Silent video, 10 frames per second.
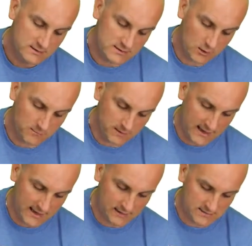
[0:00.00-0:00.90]
So
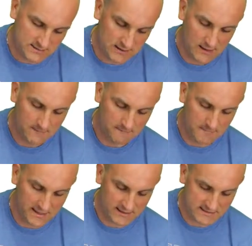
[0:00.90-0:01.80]
bx
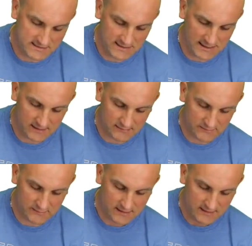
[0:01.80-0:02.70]
minus
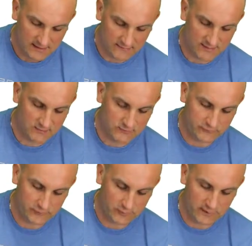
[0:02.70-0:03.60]
dx is equal
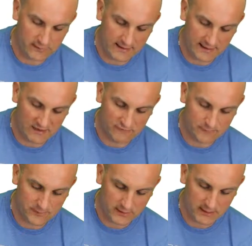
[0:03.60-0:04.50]
to
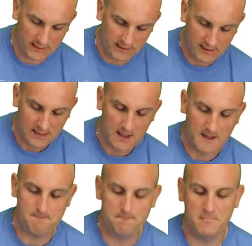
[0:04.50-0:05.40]
negative p
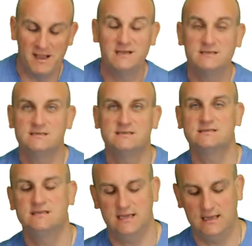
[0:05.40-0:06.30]
minus
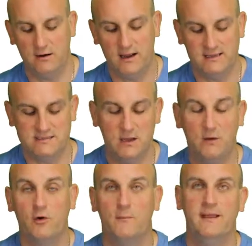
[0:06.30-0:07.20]
c. All right, so
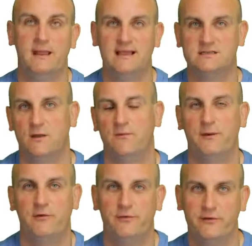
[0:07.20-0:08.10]
I've got my x terms
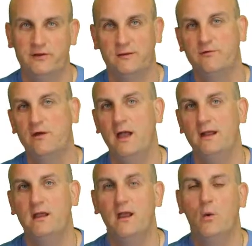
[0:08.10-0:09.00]
both on the same
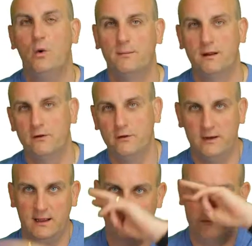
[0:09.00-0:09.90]
side. What am I going to do
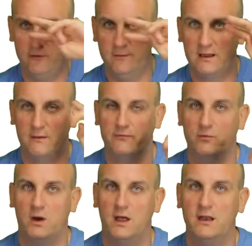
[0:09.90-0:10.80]
now? 2 becomes
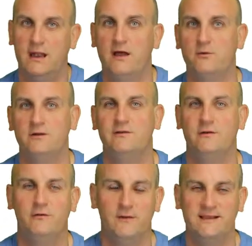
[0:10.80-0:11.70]
1, and how do I
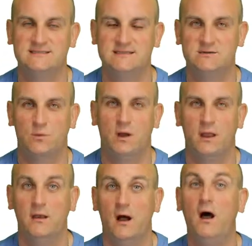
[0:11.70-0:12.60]
turn 2x's into
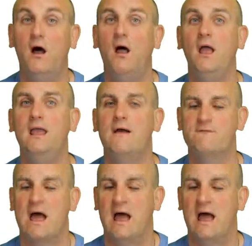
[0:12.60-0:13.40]
1? I